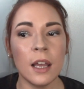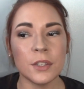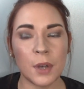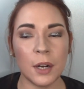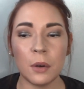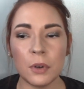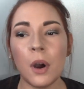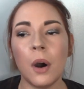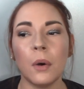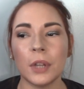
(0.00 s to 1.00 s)
so I don't
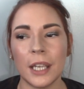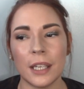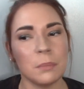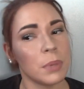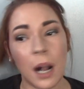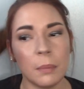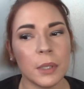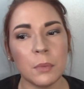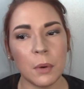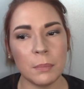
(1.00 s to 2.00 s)
know, like it
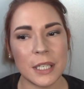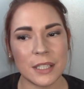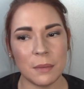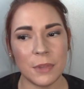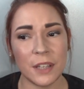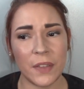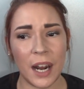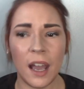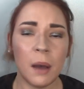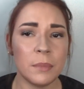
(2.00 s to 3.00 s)
probably won't be something
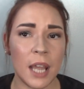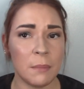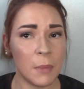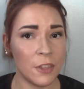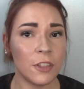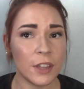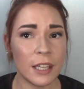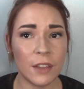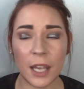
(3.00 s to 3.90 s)
that I update monthly.